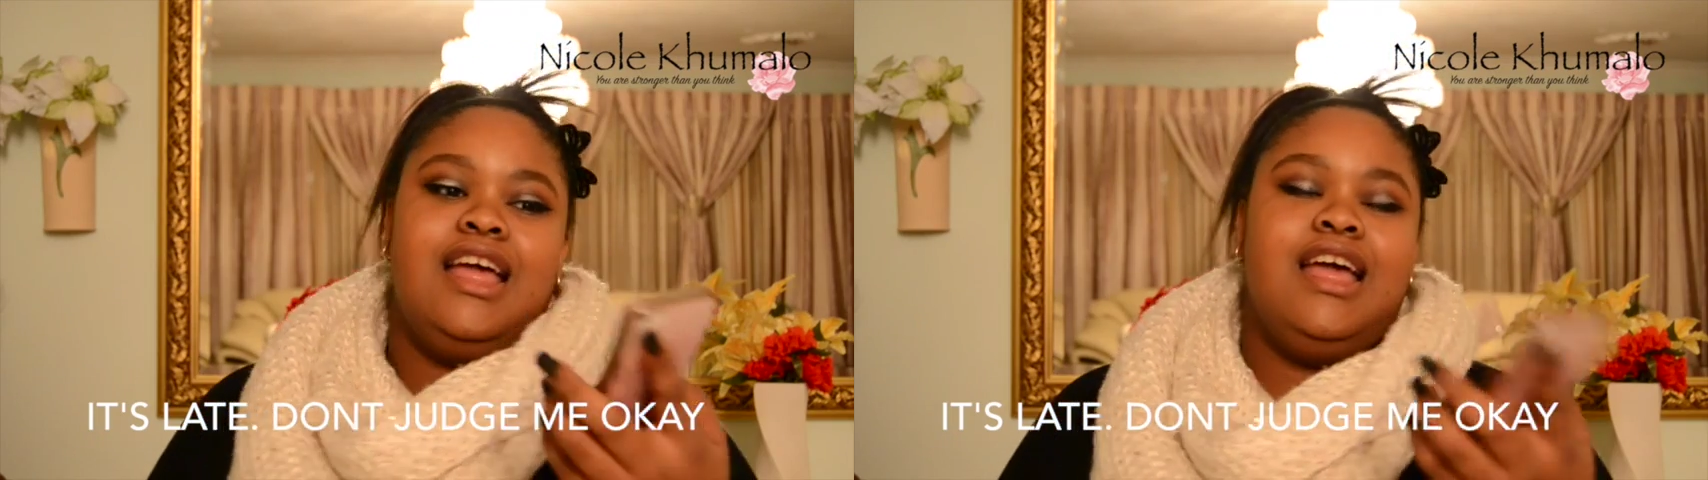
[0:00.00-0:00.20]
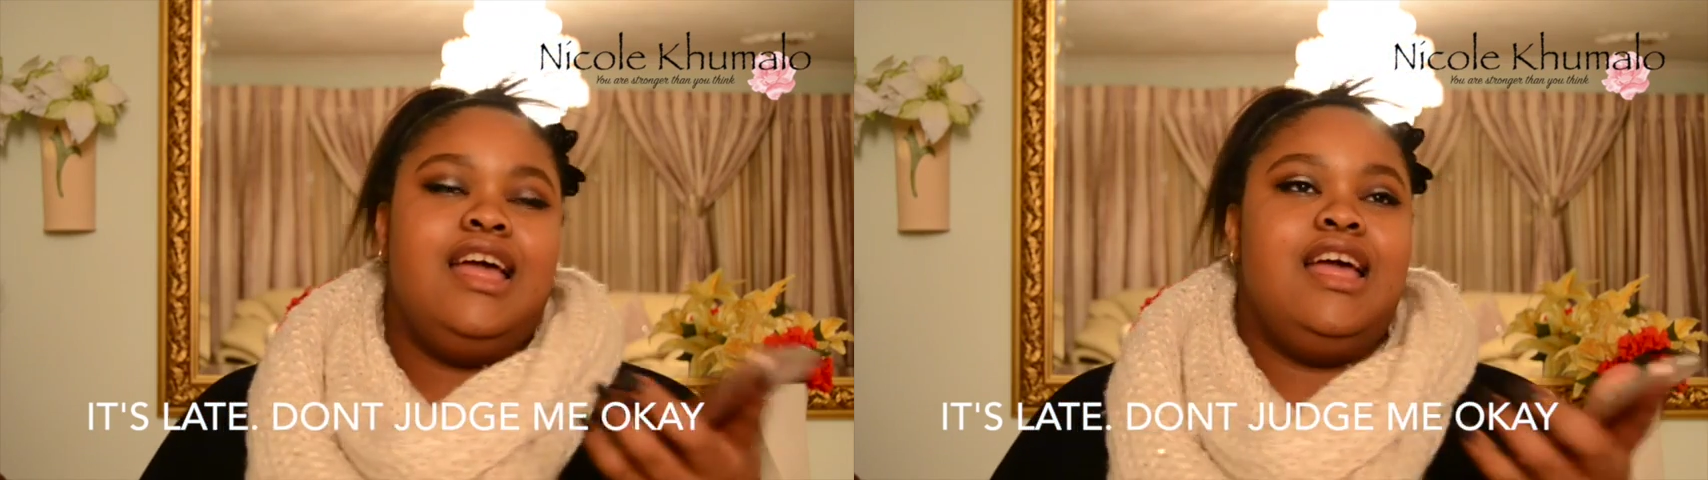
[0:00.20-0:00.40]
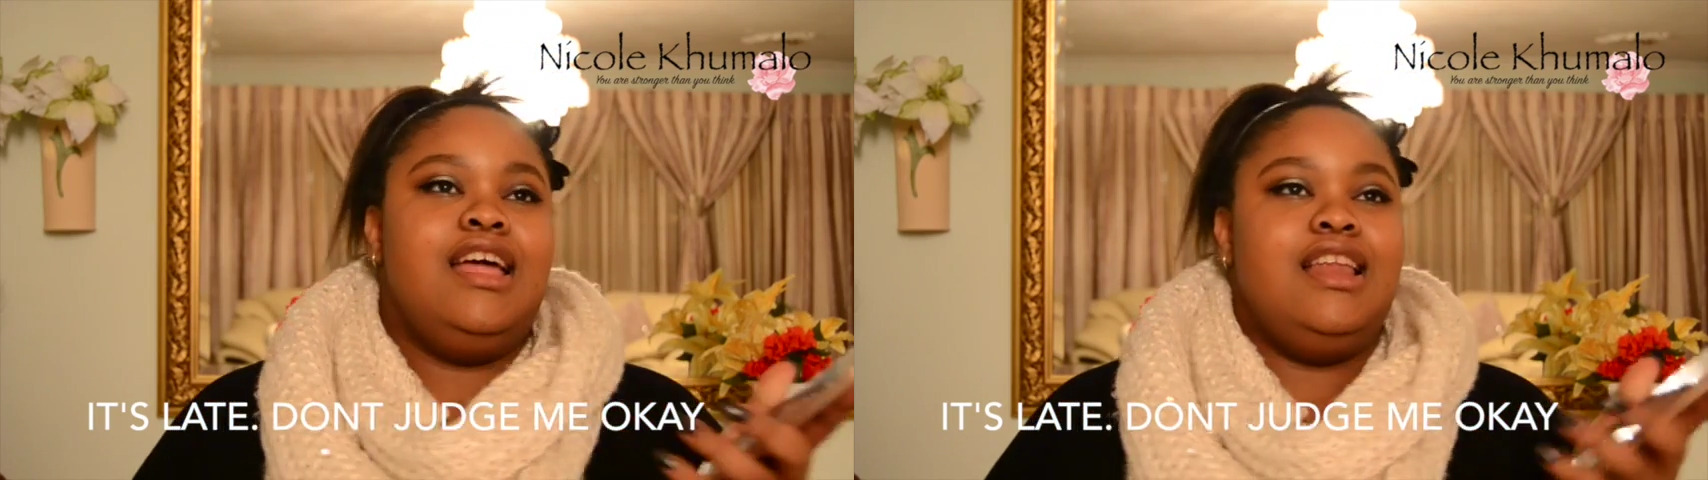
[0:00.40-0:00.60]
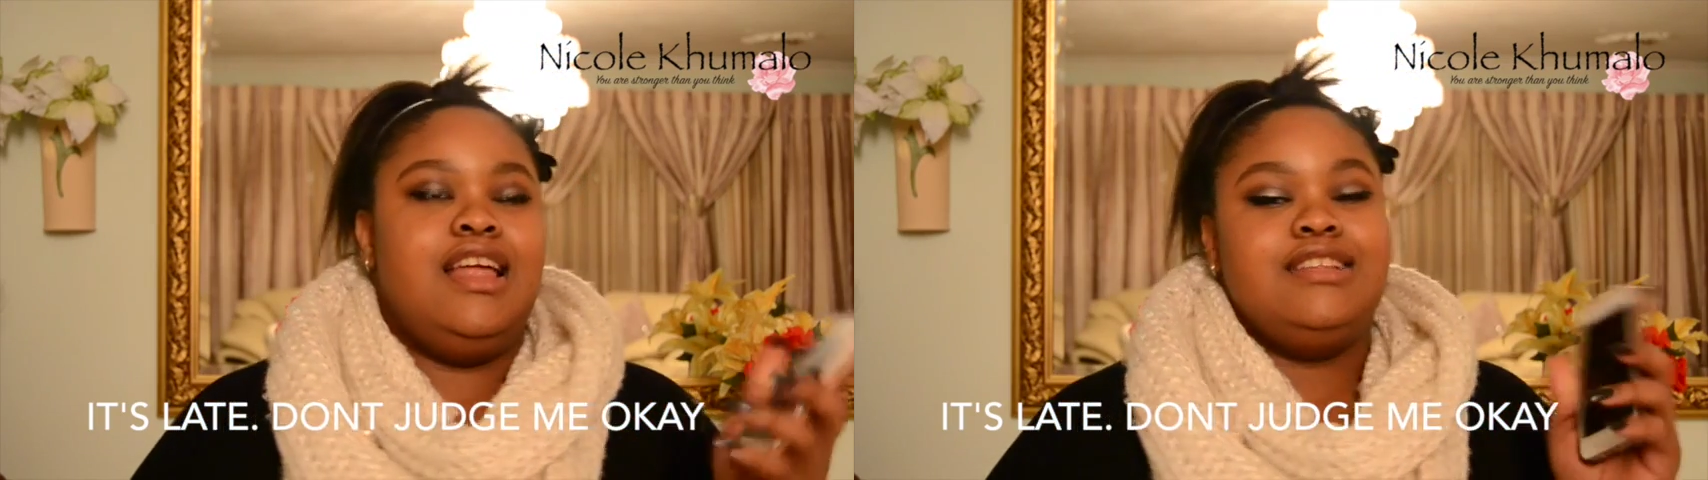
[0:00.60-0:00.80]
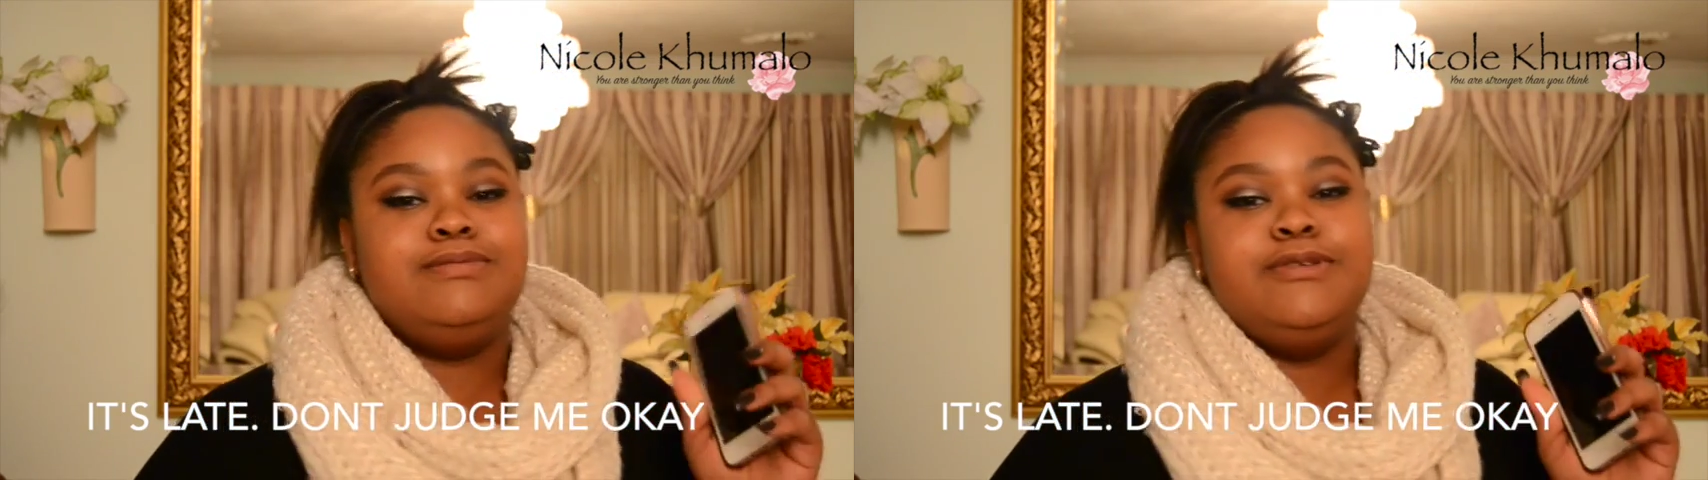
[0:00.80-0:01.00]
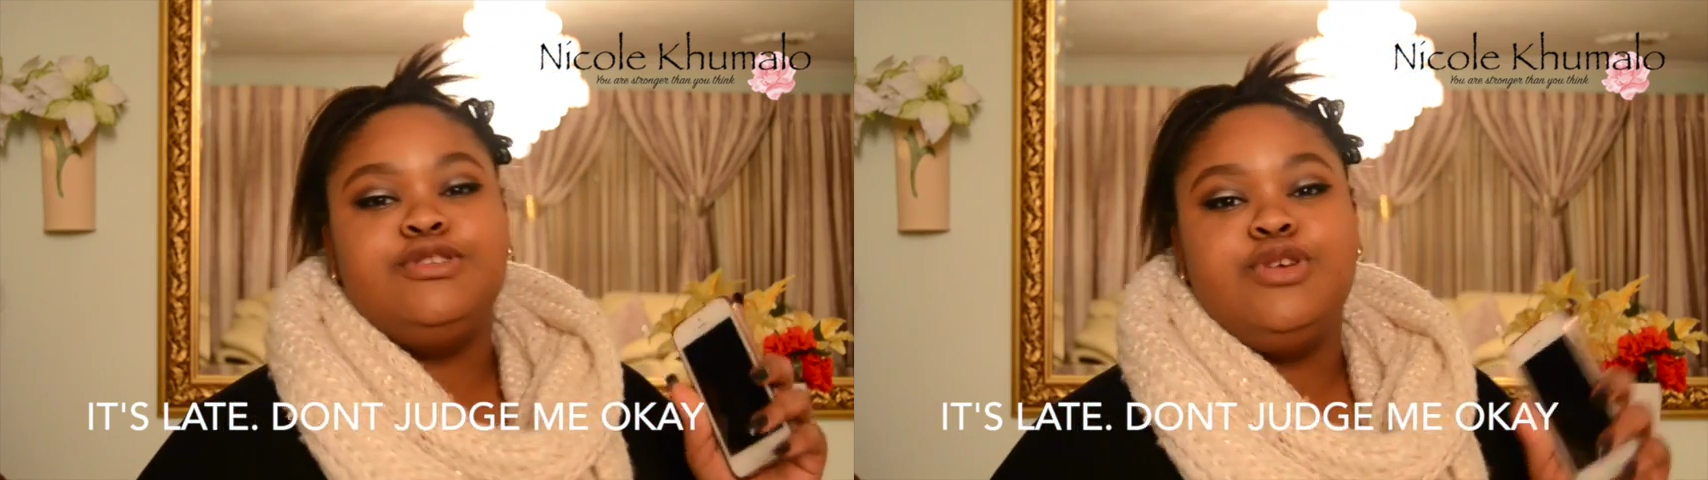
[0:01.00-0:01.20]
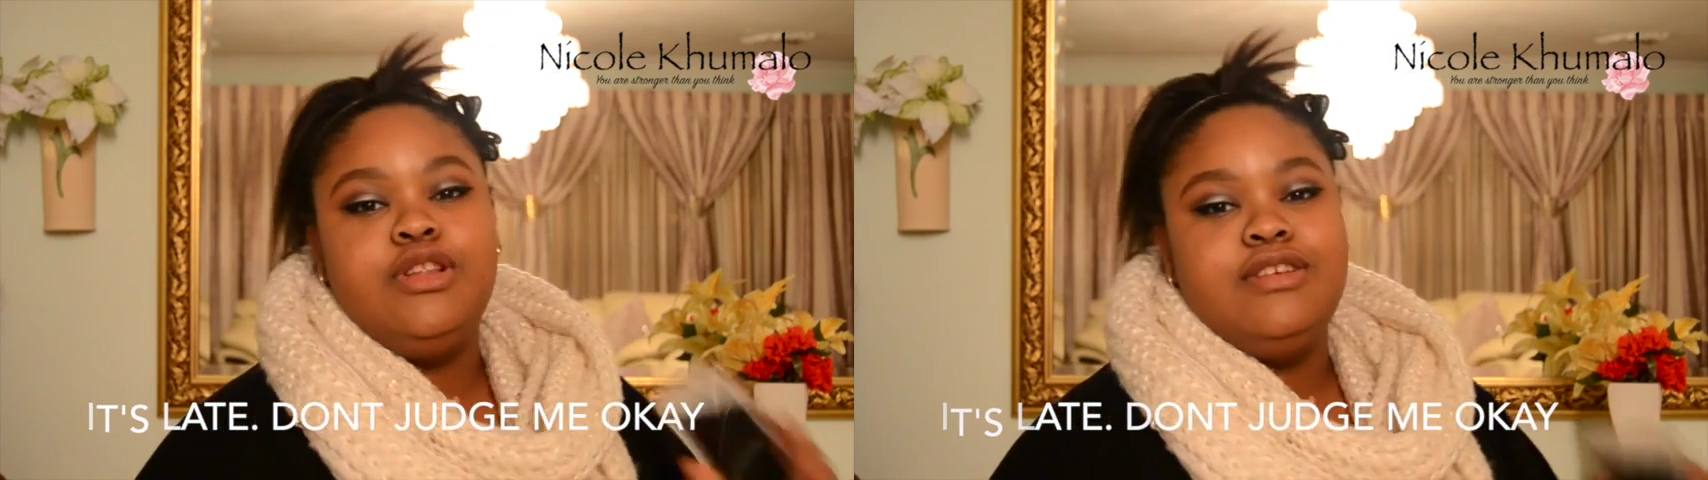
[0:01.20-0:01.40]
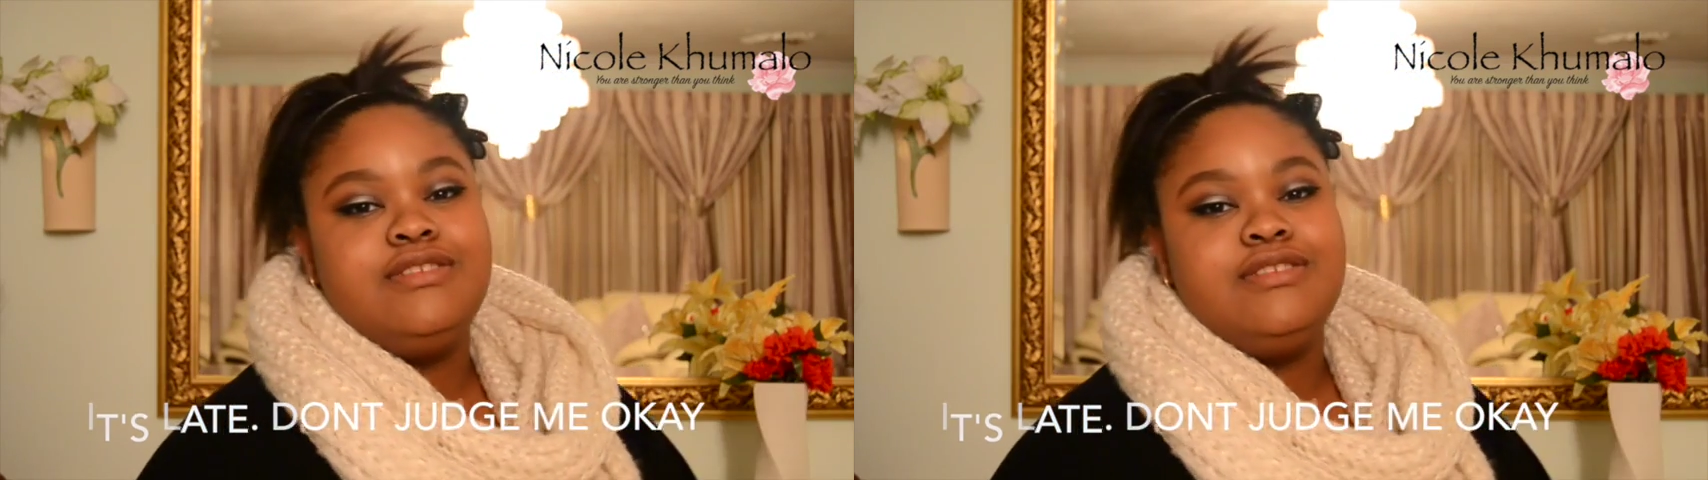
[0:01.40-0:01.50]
and it's been a total